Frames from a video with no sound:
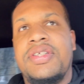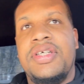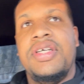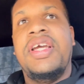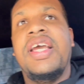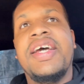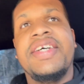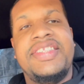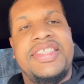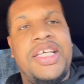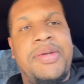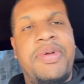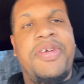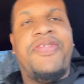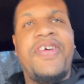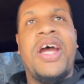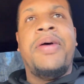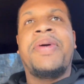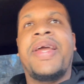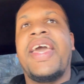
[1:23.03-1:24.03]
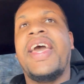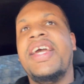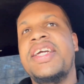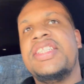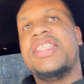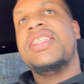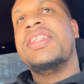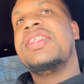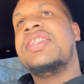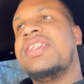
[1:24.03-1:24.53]
Yeah, CB
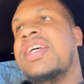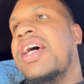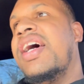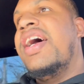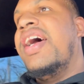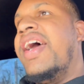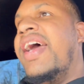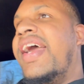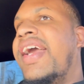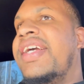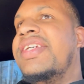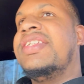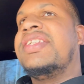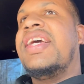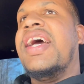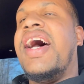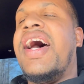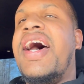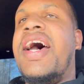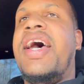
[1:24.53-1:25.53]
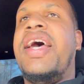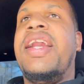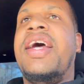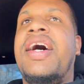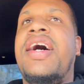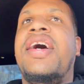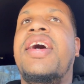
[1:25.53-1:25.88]
Fabrications. He's got